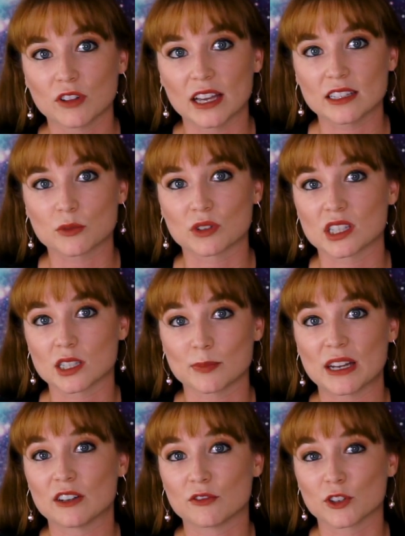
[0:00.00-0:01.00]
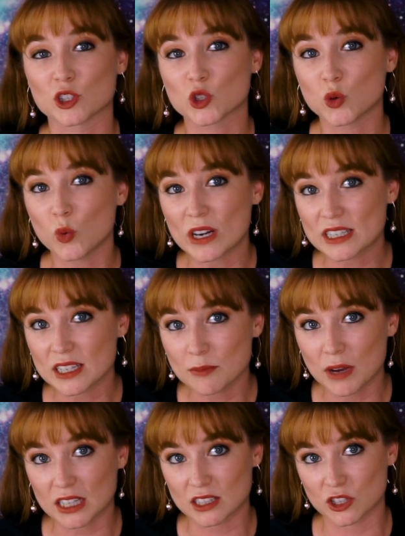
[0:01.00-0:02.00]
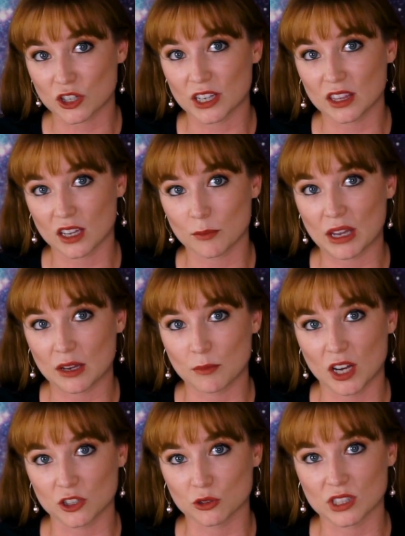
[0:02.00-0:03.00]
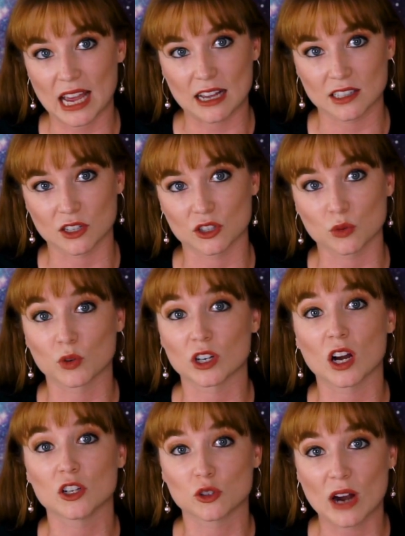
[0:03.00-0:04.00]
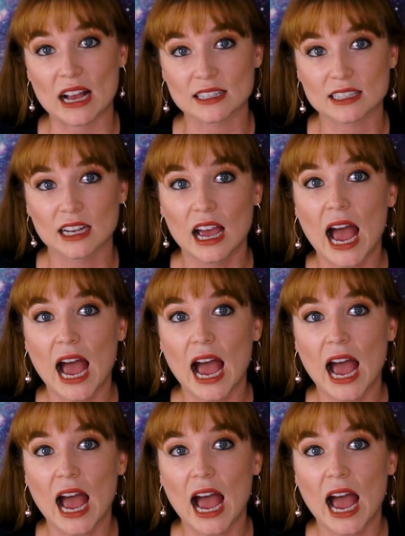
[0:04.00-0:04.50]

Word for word: flights were suspended for 20 months during the command module's hazards were addressed.